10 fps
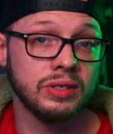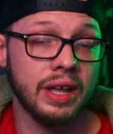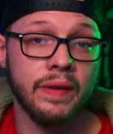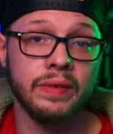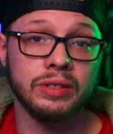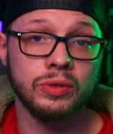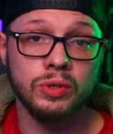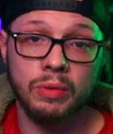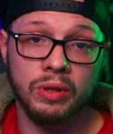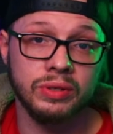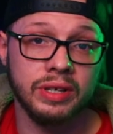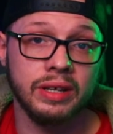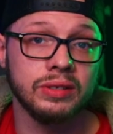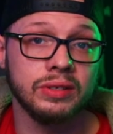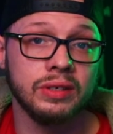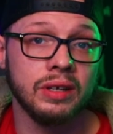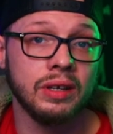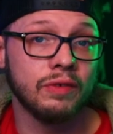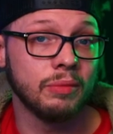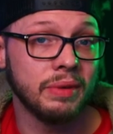to having two smaller tents.
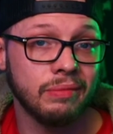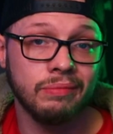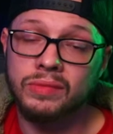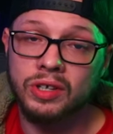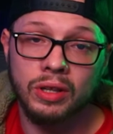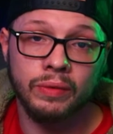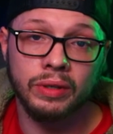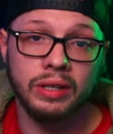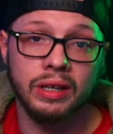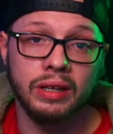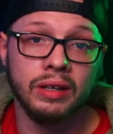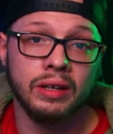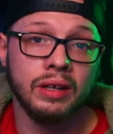For me, it's all I really need.